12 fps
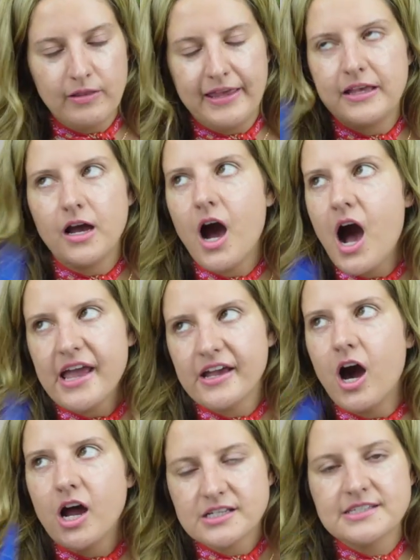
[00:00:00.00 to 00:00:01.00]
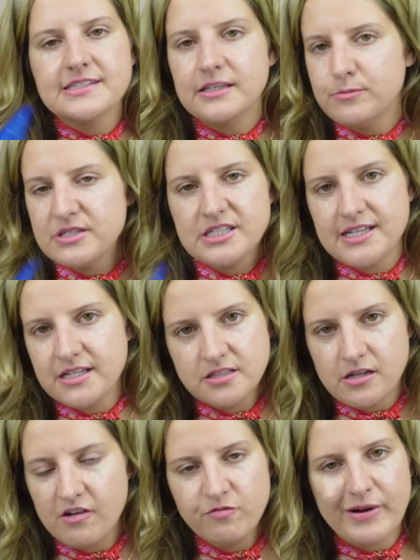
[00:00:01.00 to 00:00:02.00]
Like, I honestly miss that
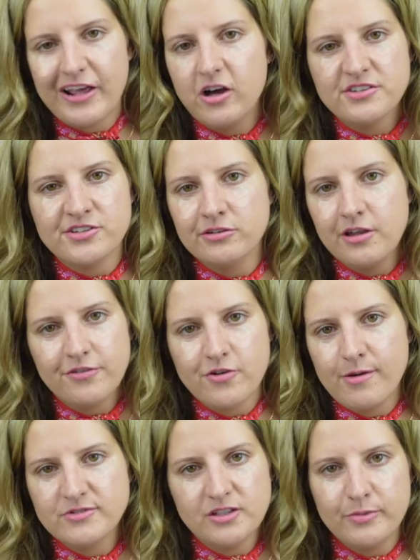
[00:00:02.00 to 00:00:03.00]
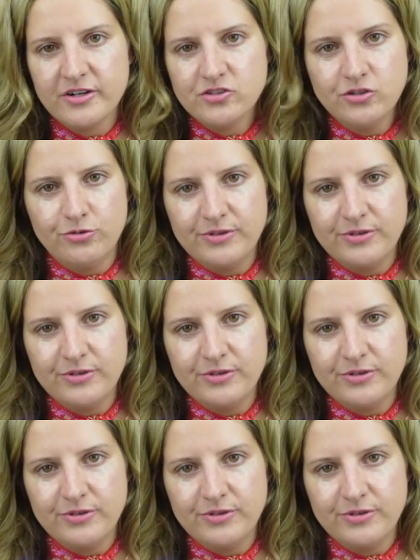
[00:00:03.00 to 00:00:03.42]
stuff. But I also love creme de la mer too.